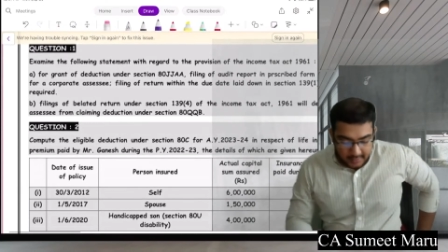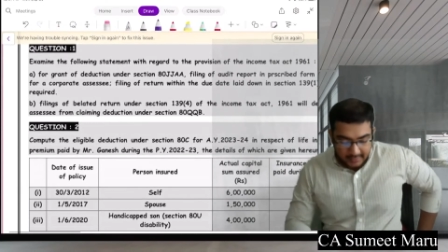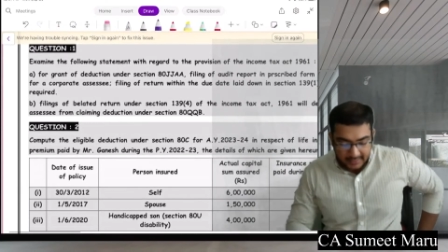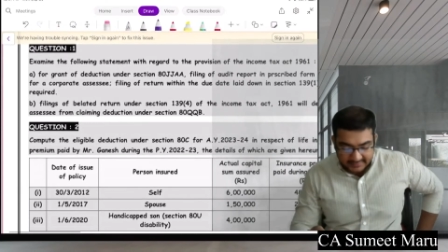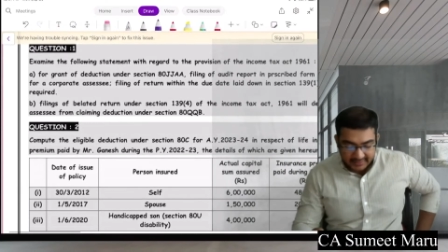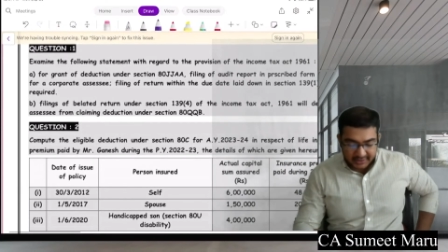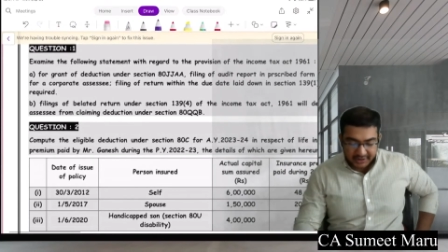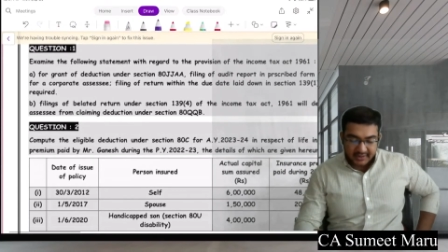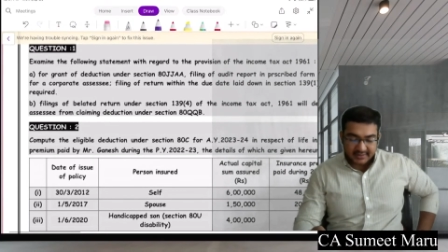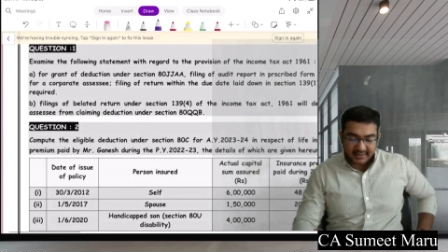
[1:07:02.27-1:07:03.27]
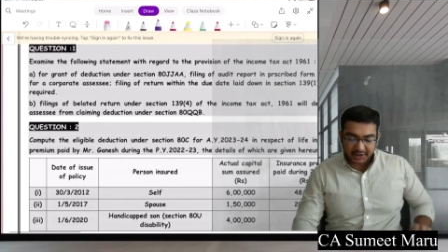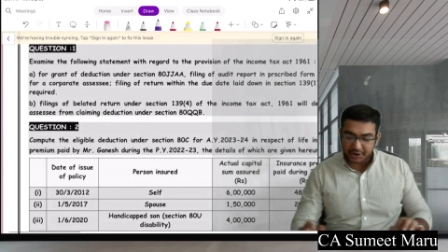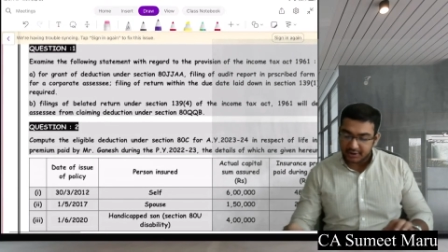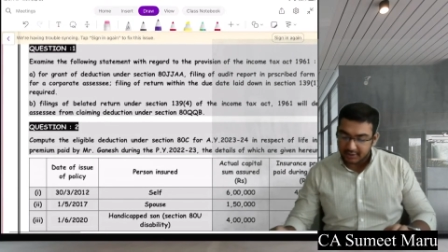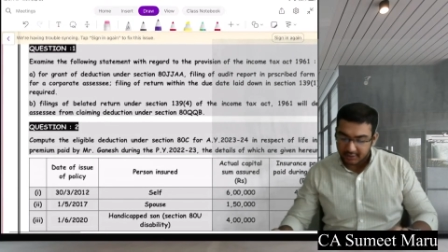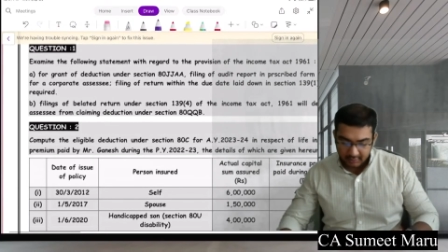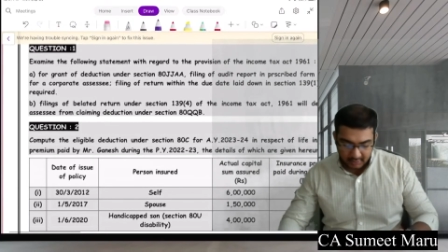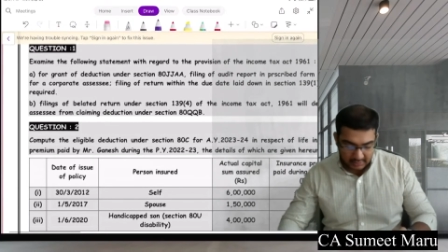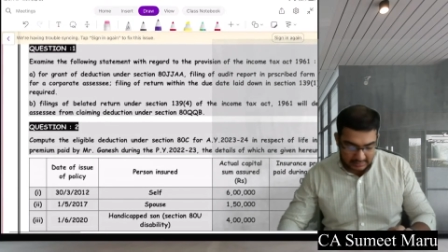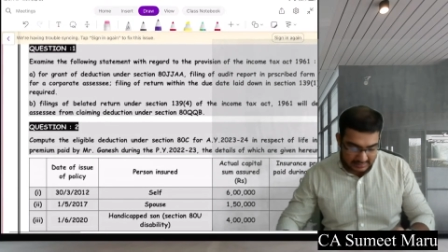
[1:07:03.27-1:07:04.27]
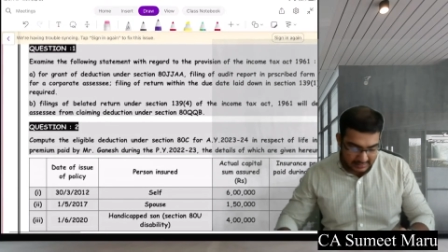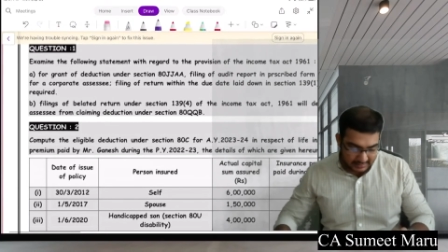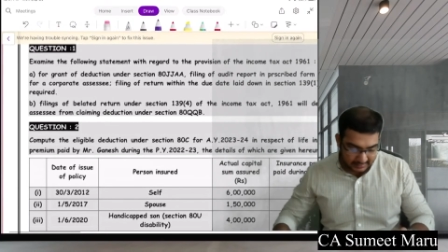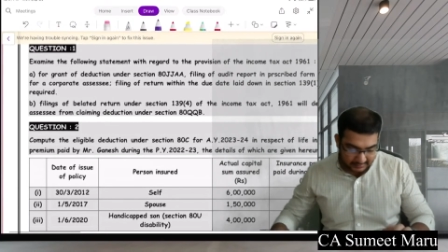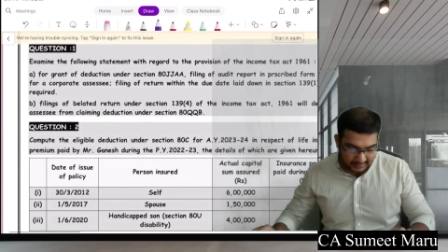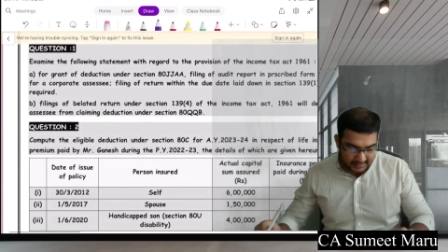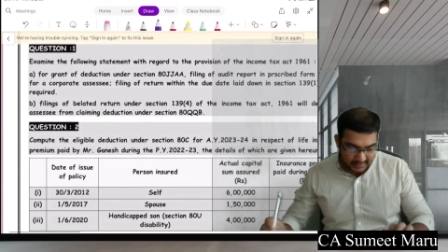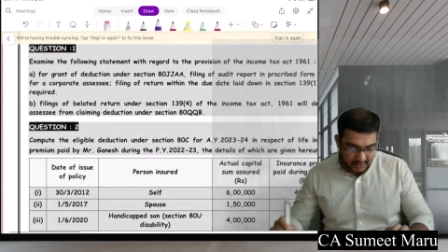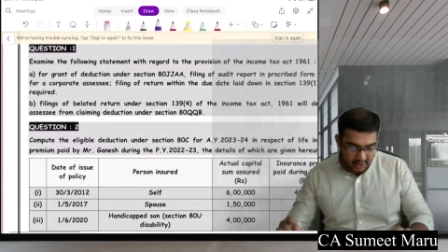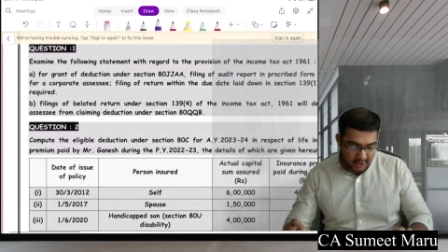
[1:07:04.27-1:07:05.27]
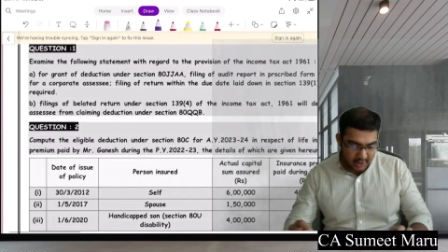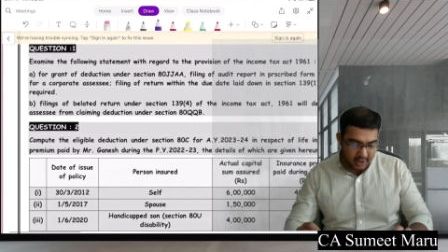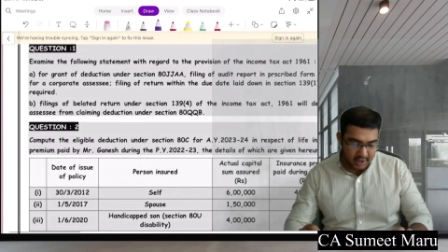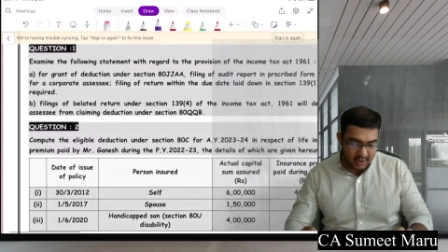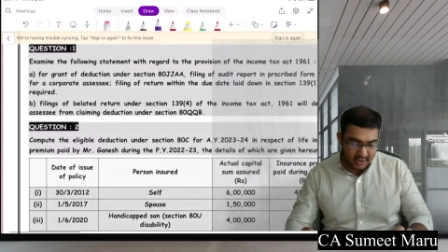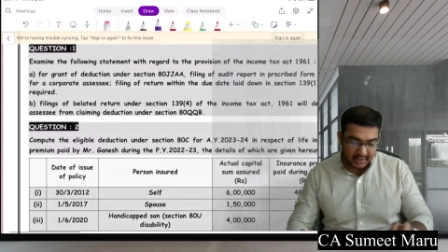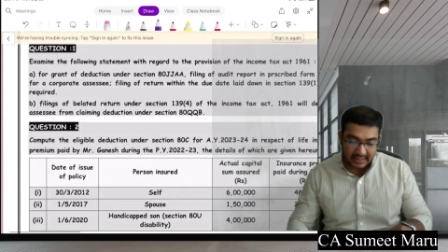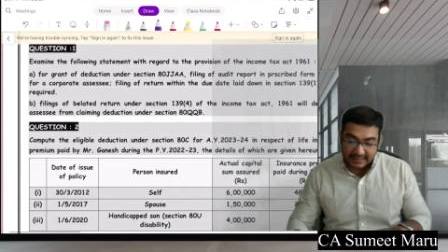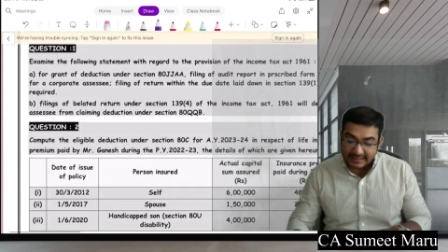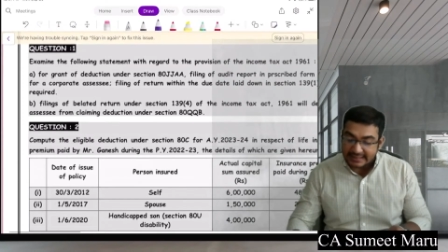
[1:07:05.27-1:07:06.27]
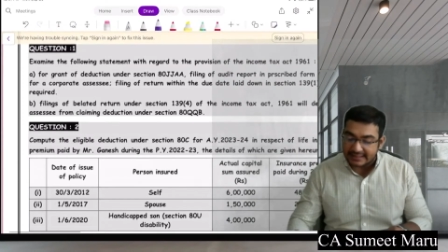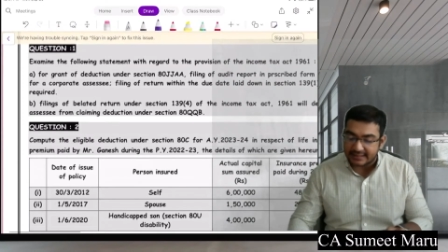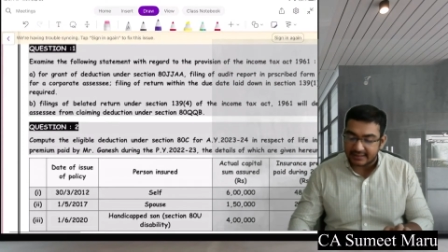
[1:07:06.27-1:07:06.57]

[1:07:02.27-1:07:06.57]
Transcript: Next direction is section 80E.